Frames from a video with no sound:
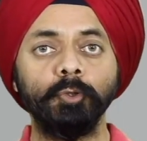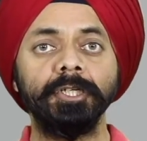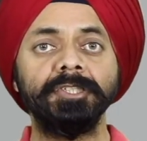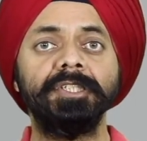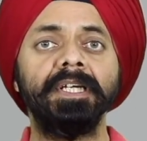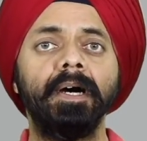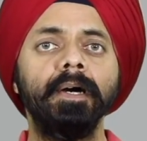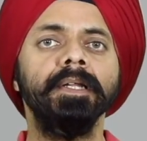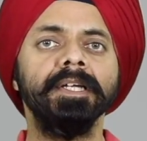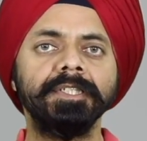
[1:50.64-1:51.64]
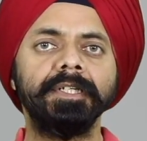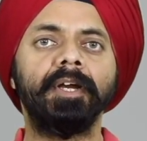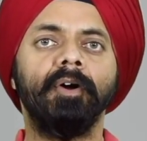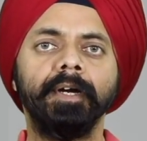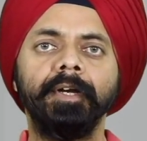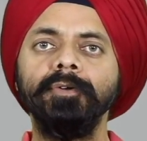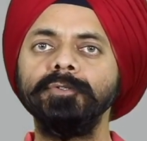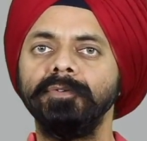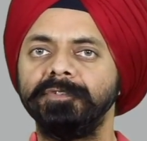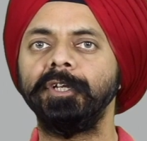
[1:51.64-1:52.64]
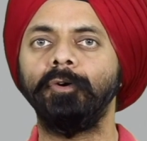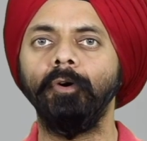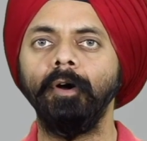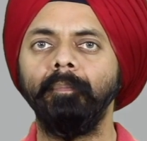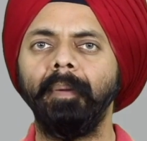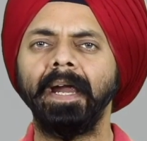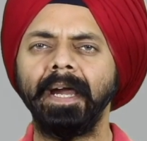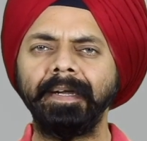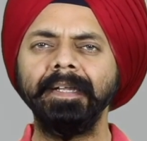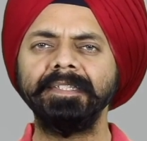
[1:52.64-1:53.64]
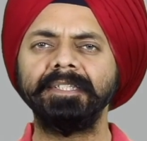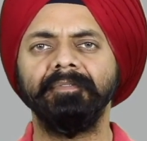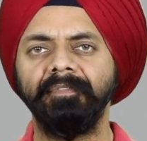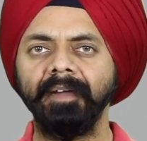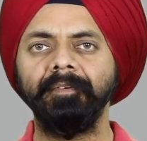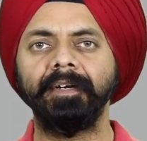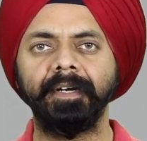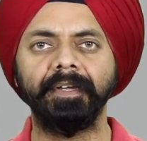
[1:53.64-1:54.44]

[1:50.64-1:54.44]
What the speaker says: pushes the earliest recorded use of zero by at least 500